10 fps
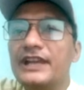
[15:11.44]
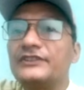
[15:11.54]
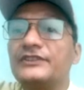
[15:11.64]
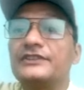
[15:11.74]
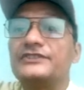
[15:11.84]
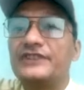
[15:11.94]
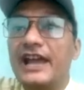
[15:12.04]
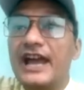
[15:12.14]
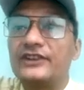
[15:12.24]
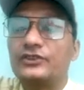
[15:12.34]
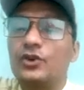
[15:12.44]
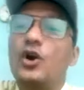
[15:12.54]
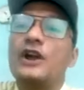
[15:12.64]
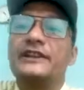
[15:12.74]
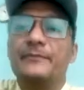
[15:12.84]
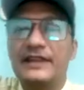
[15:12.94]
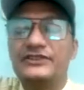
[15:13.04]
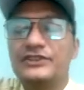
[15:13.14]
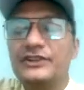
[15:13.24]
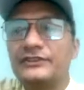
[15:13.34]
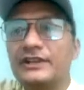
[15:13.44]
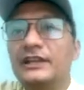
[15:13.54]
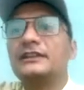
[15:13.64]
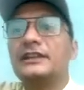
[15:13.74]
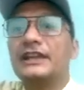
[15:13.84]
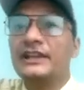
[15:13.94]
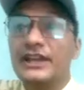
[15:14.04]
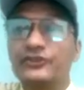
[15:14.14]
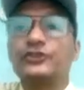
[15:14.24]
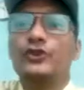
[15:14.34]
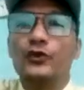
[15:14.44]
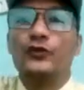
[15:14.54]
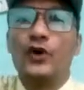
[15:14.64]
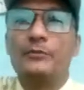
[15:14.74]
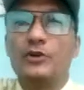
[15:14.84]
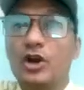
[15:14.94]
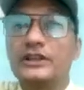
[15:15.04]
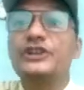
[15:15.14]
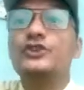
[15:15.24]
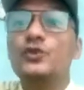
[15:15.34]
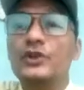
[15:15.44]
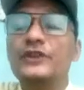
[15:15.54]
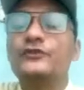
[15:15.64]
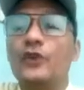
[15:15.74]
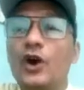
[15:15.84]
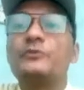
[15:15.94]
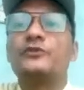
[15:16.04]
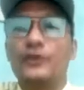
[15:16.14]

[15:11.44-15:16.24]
its shares or debentures in its new form or the newly formed